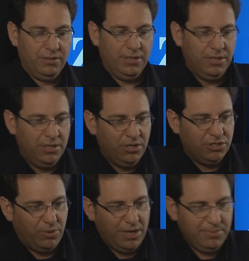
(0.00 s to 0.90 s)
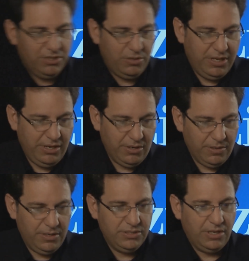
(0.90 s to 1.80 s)
Yeah. So what I'm gonna do
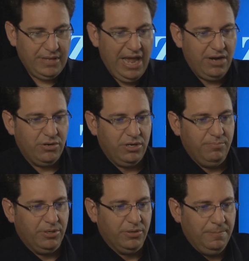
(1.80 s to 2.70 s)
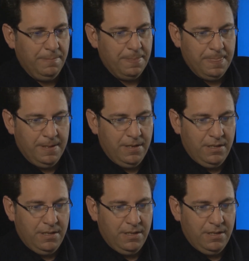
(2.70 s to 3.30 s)
here is on the hacker computer, okay.